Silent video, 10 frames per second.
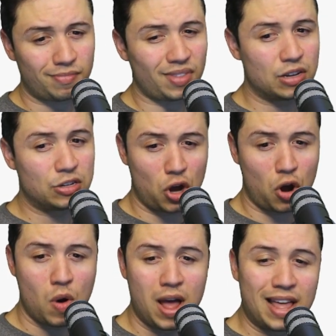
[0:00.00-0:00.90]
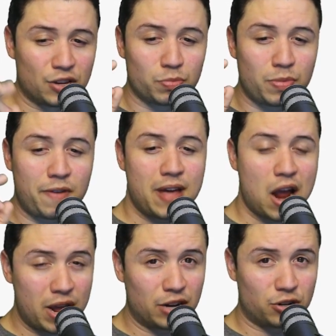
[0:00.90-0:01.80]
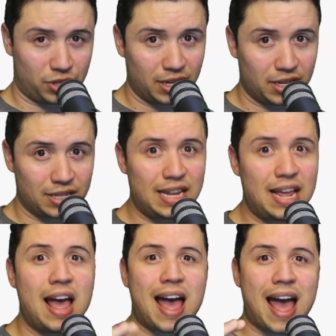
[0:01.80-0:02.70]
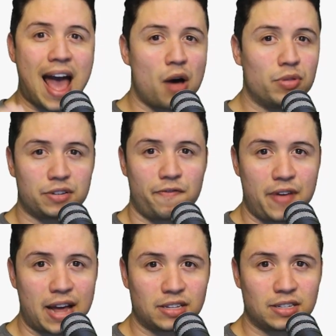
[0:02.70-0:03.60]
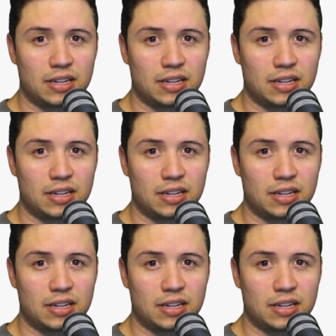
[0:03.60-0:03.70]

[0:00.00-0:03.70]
So this will be very interesting to see how this affects